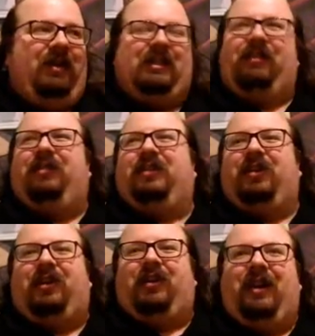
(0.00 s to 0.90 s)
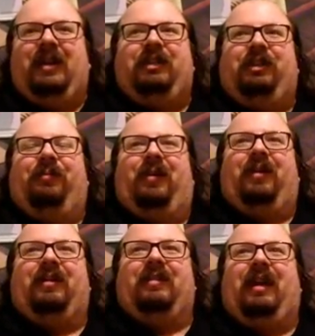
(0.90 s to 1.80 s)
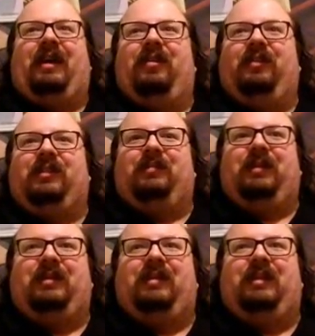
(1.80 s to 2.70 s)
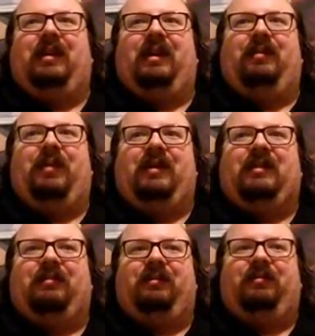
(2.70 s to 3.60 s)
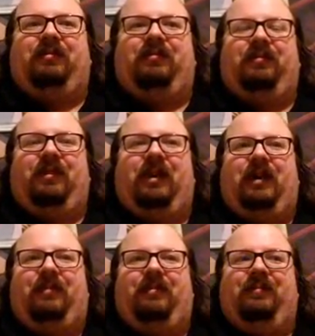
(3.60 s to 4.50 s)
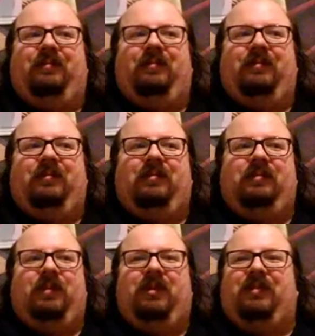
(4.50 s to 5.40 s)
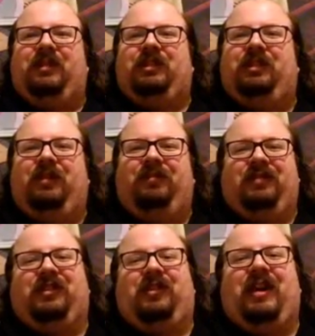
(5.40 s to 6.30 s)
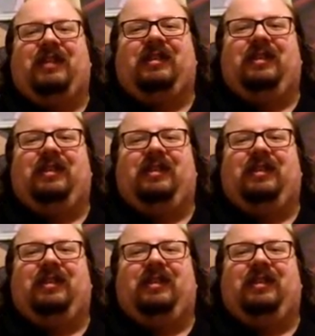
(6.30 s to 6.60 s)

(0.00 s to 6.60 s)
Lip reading: Except for the darker, edgier part, that could also be said about some of Pokemon Shuffle's tracks.